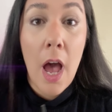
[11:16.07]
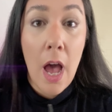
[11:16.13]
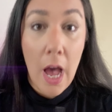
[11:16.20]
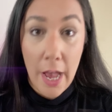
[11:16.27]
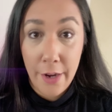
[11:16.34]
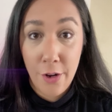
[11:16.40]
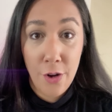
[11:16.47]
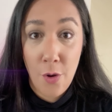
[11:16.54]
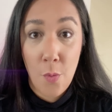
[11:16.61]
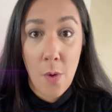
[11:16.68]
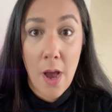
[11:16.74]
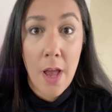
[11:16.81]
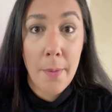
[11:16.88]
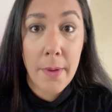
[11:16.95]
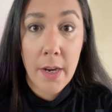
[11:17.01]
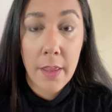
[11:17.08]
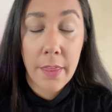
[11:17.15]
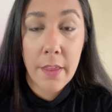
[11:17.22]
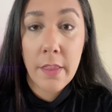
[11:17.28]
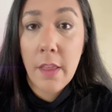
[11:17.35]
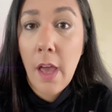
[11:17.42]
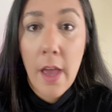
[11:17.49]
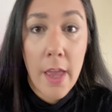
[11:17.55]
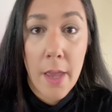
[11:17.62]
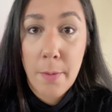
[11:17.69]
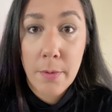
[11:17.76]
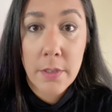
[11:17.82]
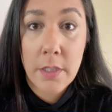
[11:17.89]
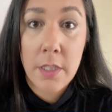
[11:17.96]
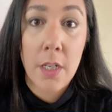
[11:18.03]
I don't know why, but I think their
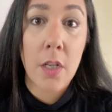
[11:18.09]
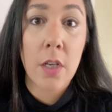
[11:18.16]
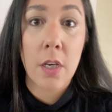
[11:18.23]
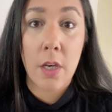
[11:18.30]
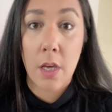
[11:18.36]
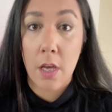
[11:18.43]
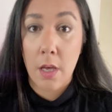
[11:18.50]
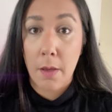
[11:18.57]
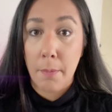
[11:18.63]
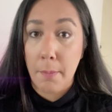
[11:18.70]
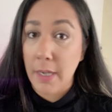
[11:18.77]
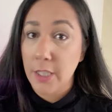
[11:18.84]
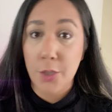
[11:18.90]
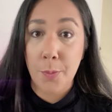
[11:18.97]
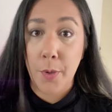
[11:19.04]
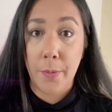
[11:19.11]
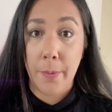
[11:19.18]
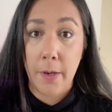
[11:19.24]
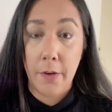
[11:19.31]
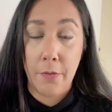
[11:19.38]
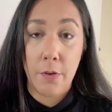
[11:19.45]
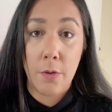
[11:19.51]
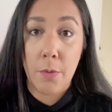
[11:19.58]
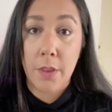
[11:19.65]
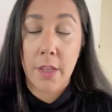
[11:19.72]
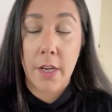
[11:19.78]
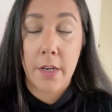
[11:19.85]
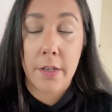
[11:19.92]
eyebrows look much more beautiful when they're